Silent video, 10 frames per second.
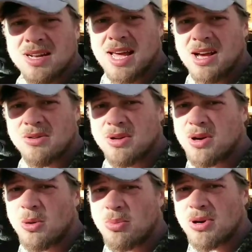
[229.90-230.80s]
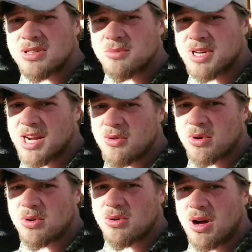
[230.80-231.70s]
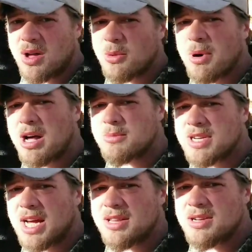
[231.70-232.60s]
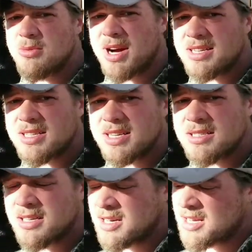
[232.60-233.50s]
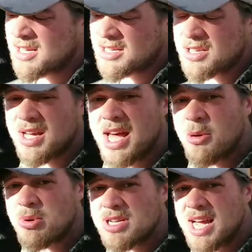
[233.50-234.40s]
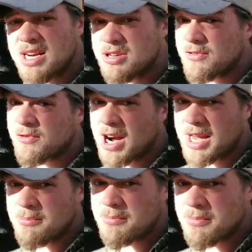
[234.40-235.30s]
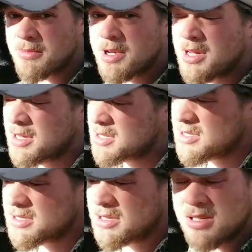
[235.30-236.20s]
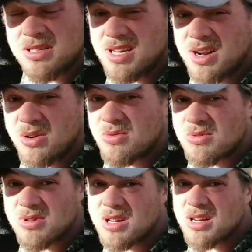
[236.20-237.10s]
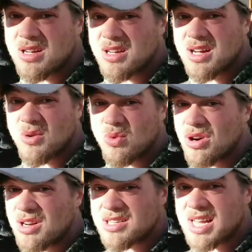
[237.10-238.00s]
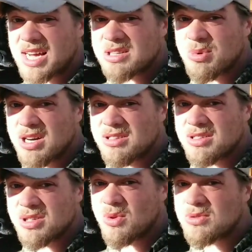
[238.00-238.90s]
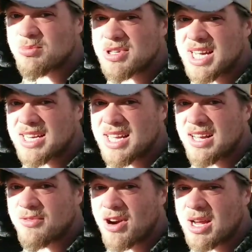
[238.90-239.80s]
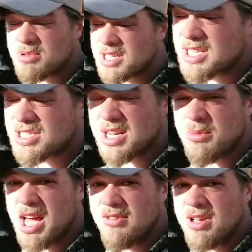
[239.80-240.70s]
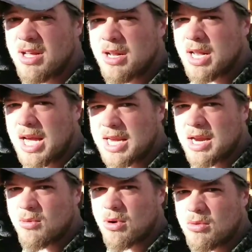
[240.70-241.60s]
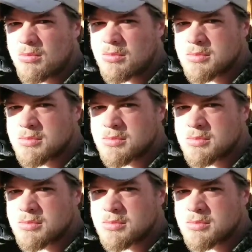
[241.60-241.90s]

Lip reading: Now you're going to put some gear roll on the bottom side of the 2x6 to help protect your frame, because wood is like a sponge. You want to protect that frame get you something heavy like gear roll.